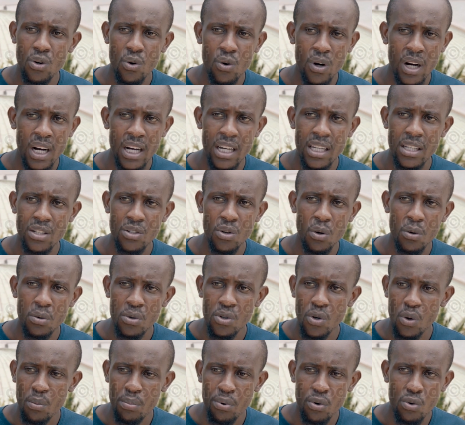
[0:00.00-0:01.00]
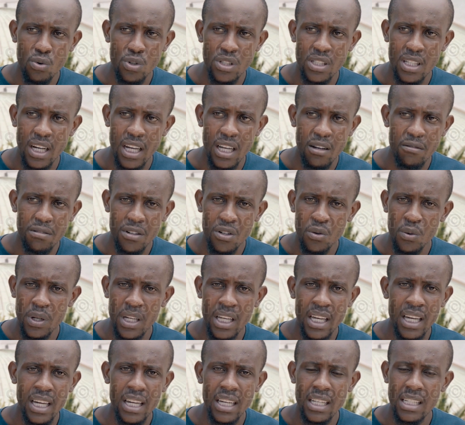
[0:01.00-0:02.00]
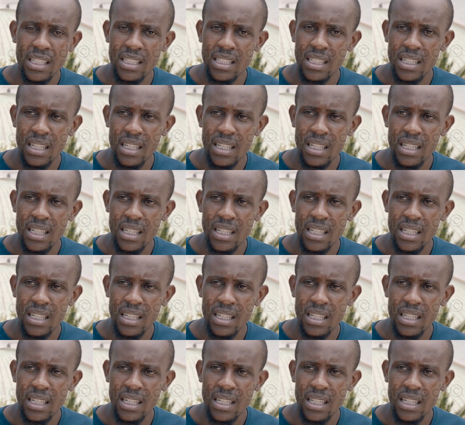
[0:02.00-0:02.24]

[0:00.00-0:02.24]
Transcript: nokwayi nokuphuza every weekend.